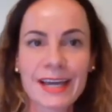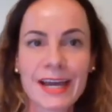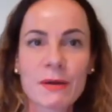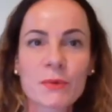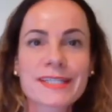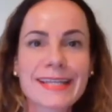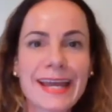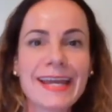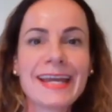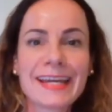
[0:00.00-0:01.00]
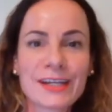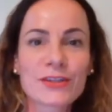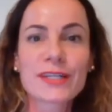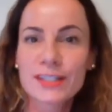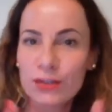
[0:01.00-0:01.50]
I would say,
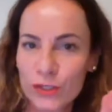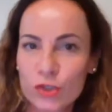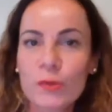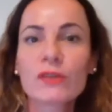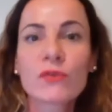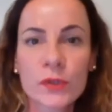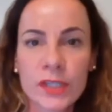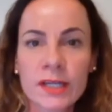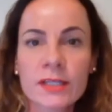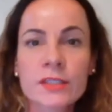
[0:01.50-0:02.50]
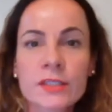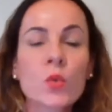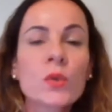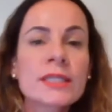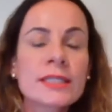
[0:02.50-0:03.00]
it's not a straightforward answer.
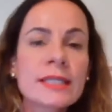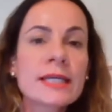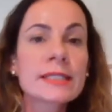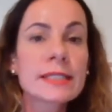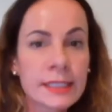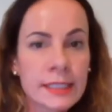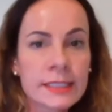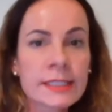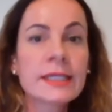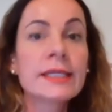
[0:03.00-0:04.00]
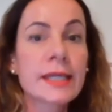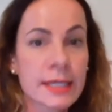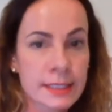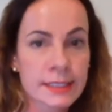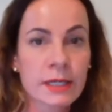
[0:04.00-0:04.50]
We see that in Italy,
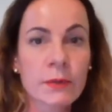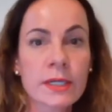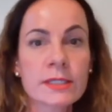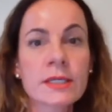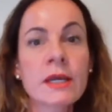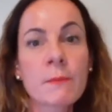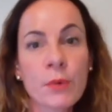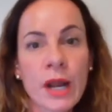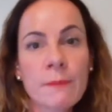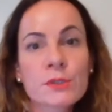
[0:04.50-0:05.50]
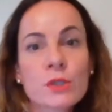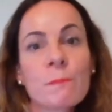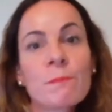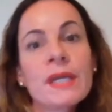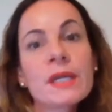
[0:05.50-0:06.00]
yes, there is perhaps a
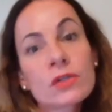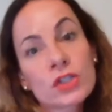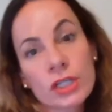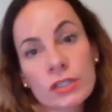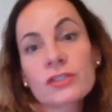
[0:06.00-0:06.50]
bigger gender